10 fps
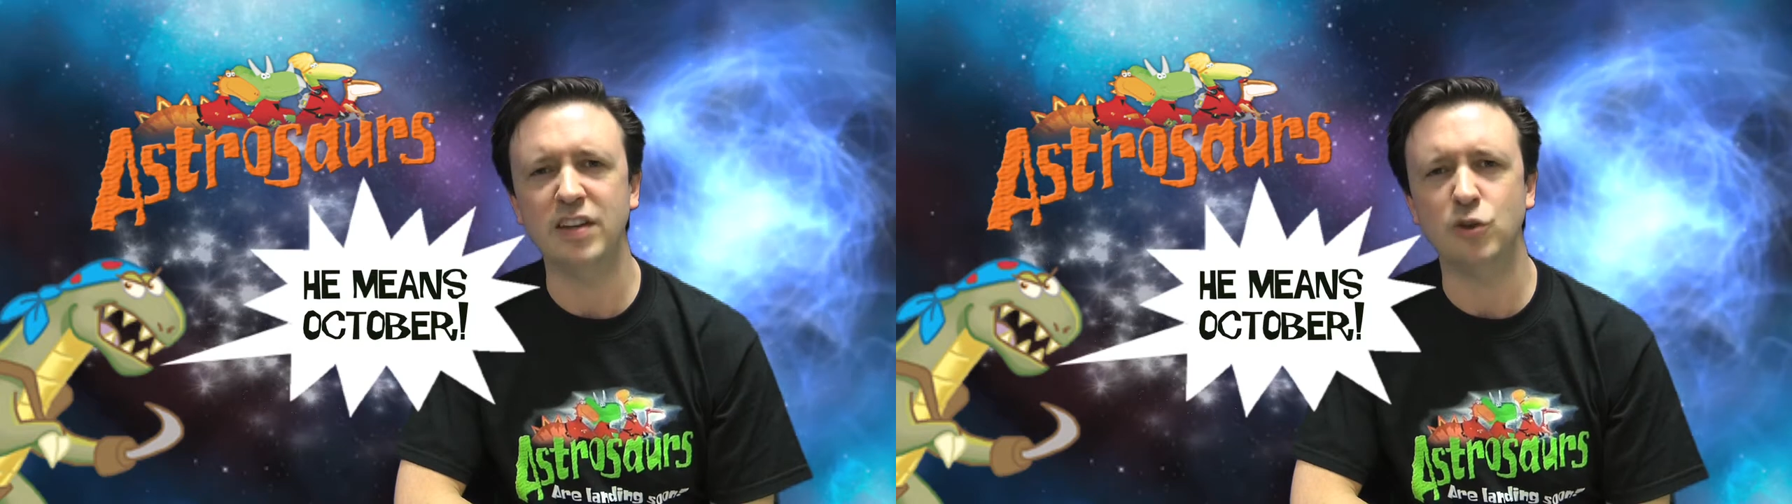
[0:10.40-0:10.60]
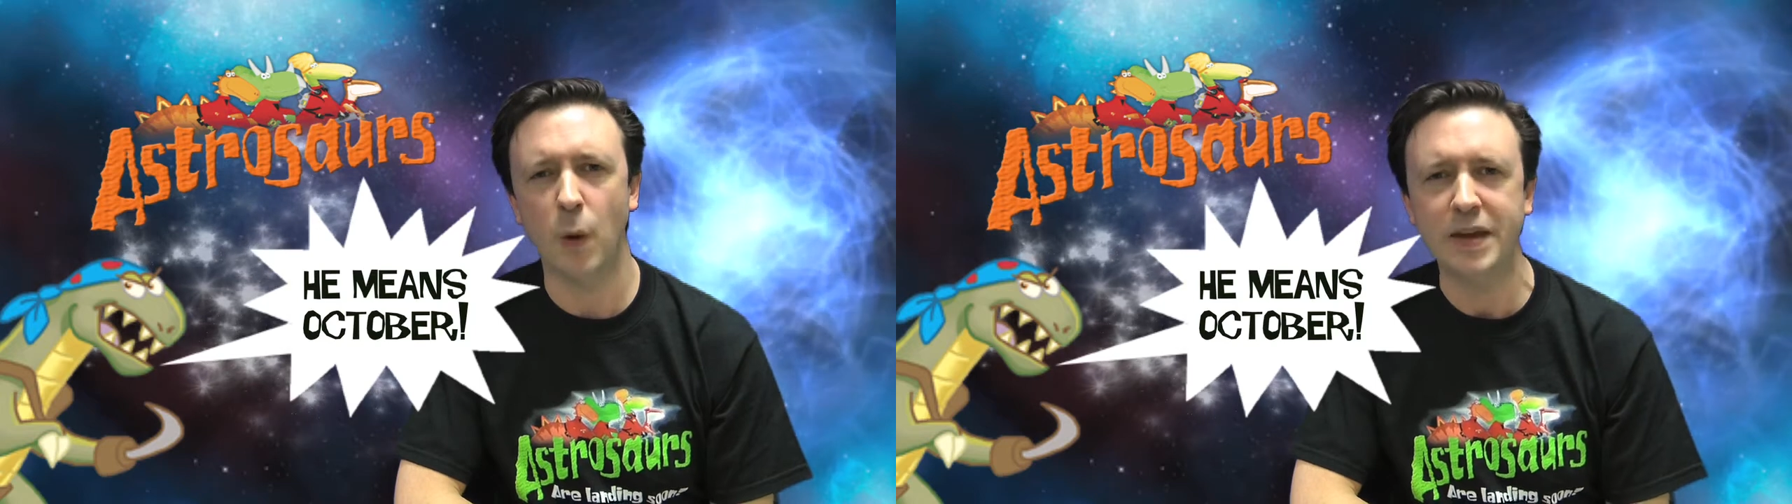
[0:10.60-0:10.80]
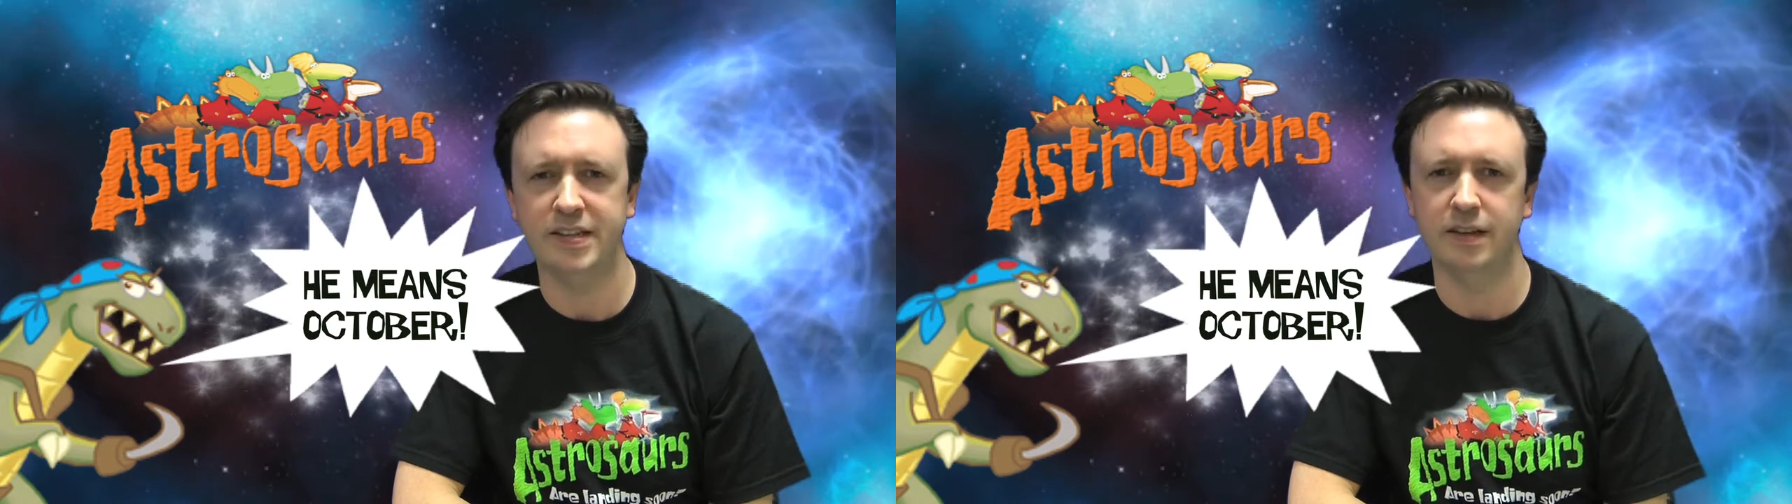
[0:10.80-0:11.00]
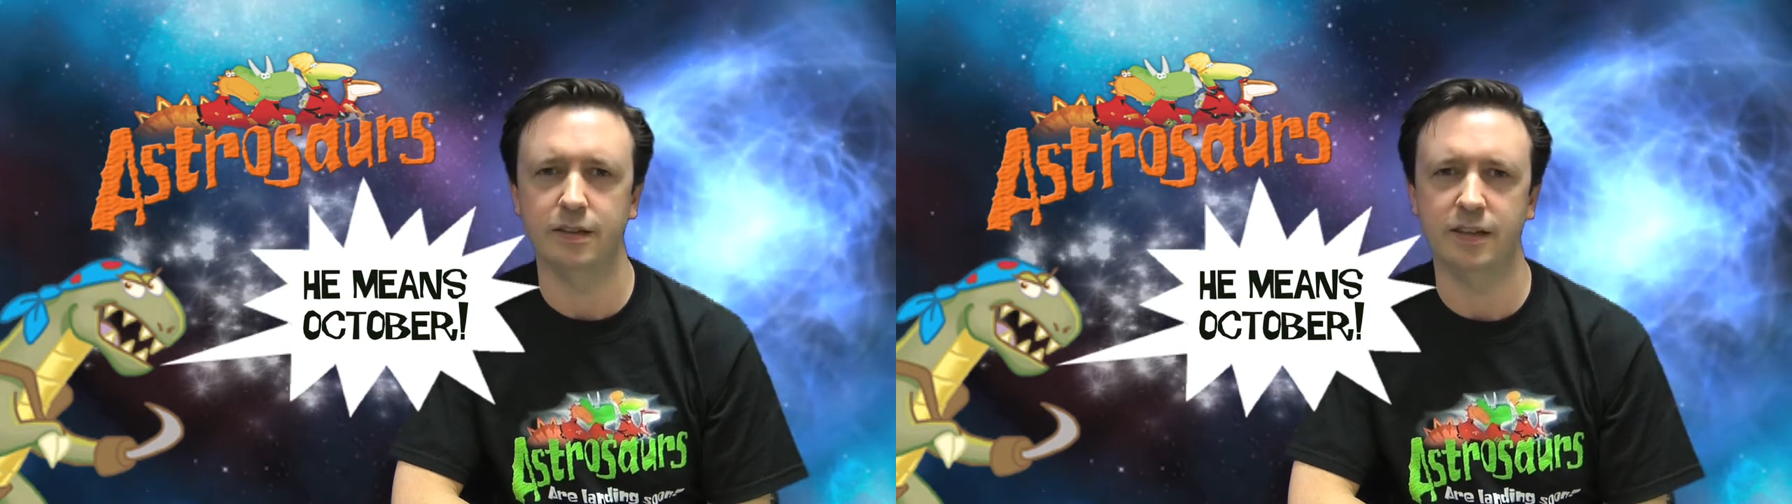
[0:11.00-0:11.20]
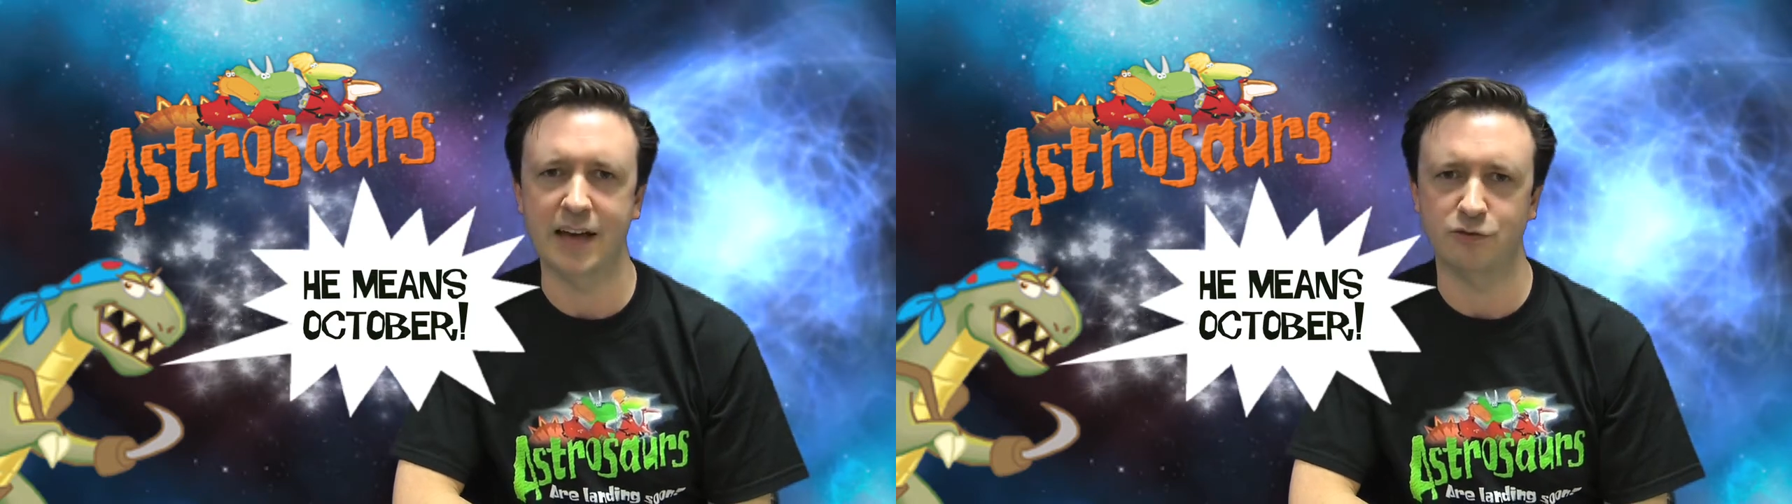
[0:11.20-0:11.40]
the
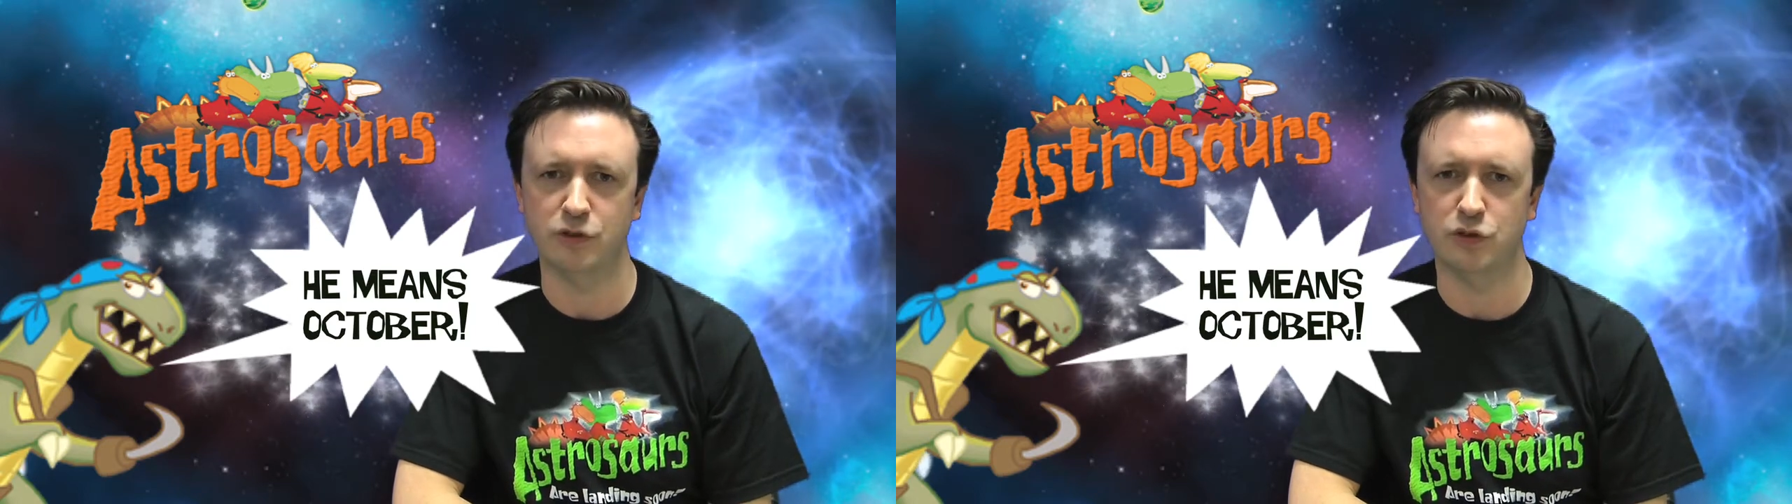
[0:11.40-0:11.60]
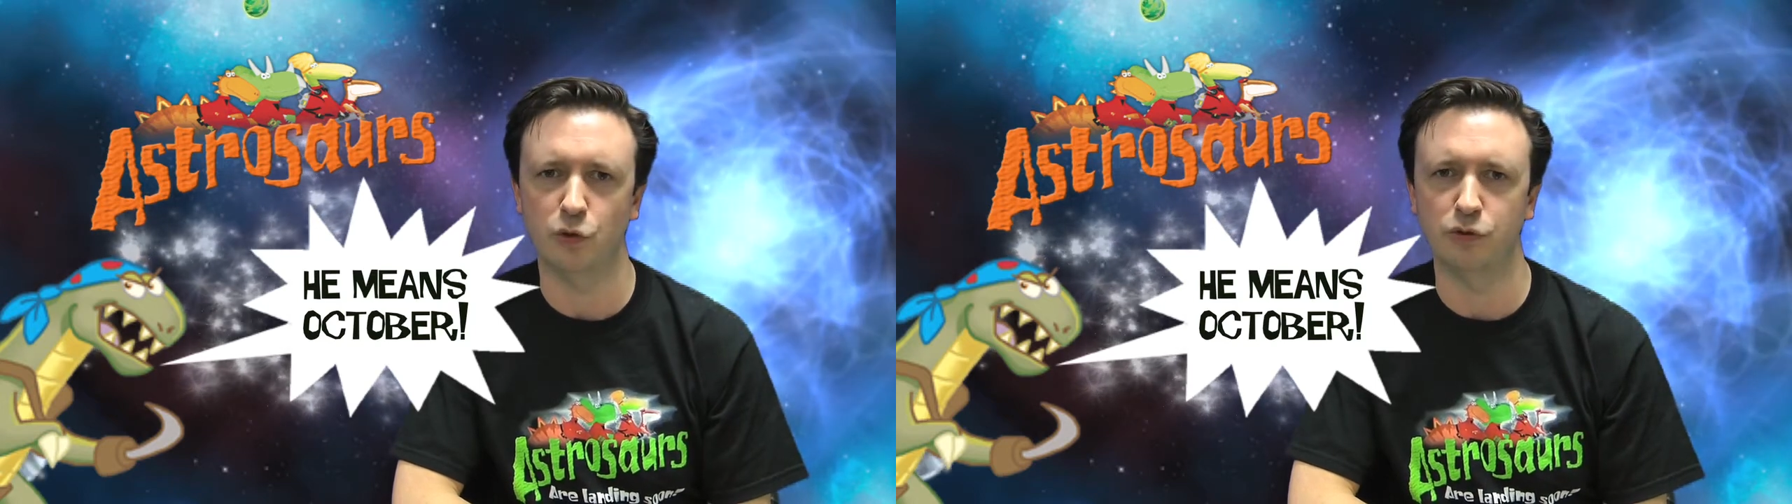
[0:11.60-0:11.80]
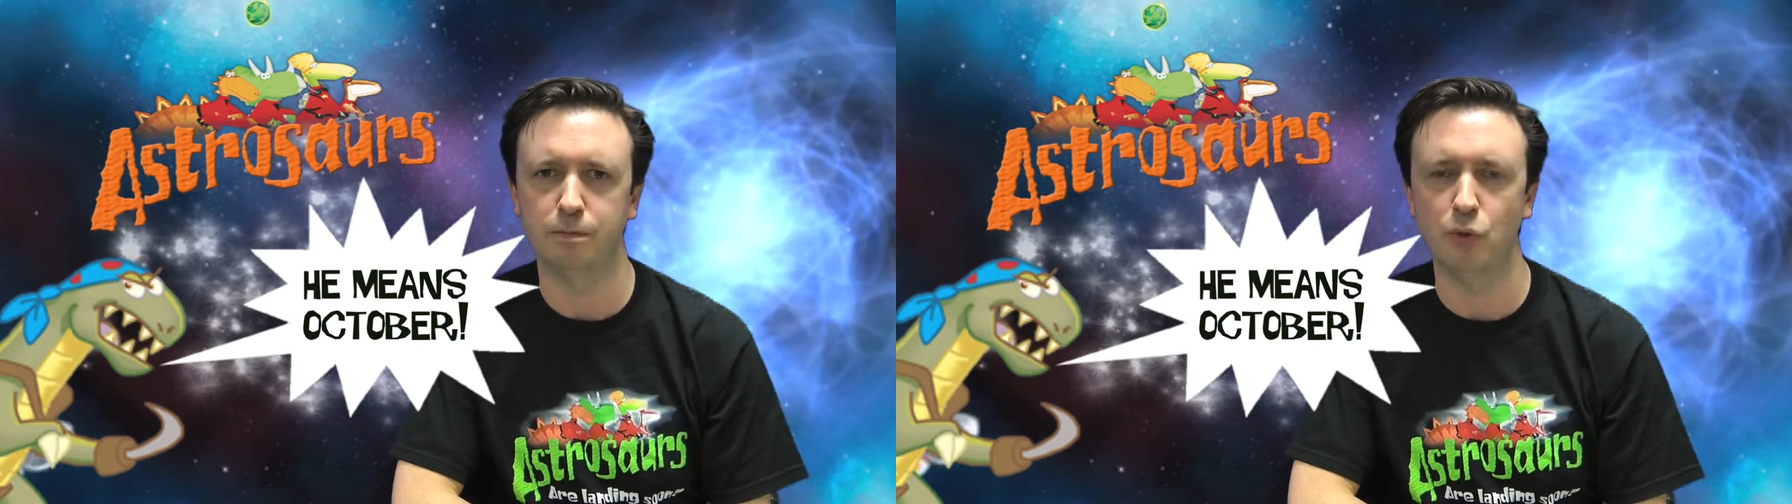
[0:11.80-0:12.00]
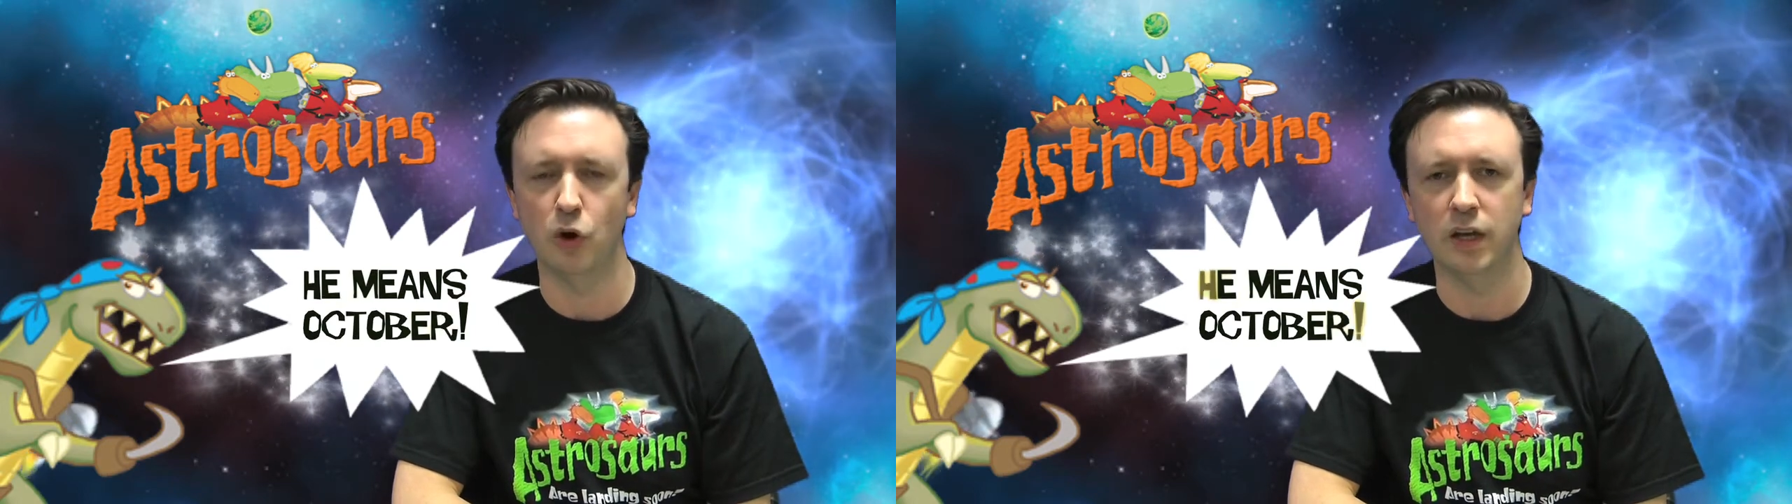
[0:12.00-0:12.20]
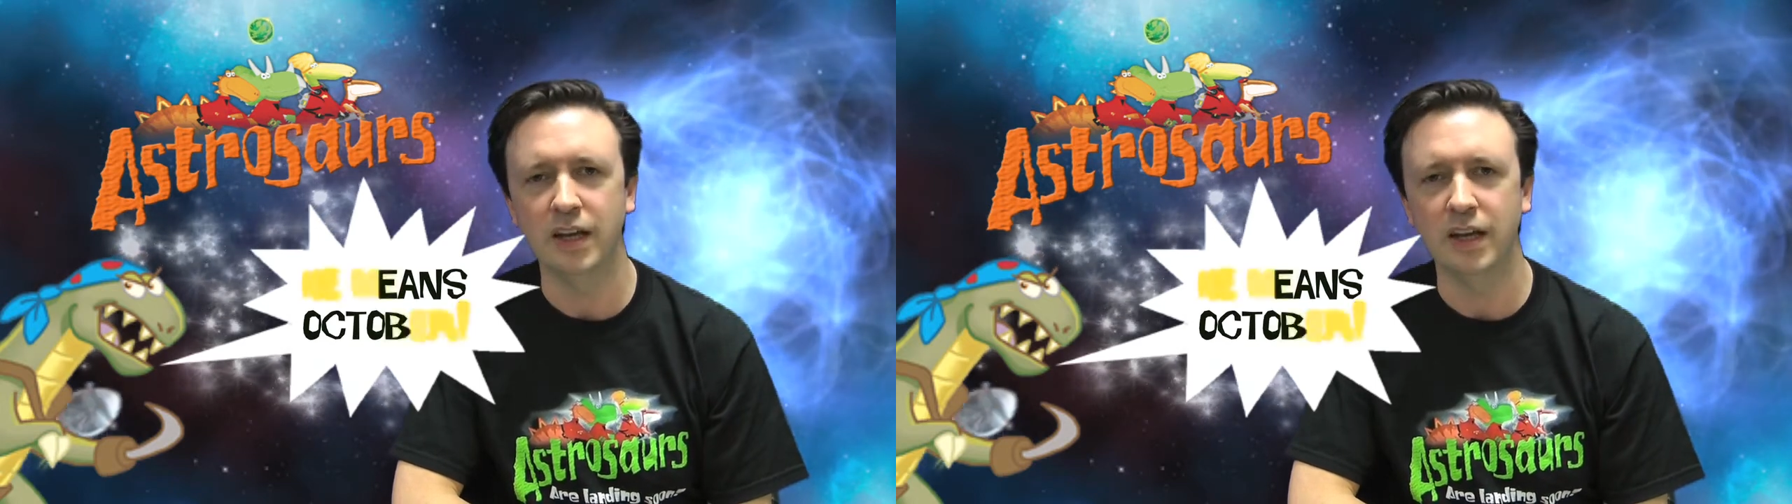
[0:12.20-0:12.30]
20th Astrosaurs book,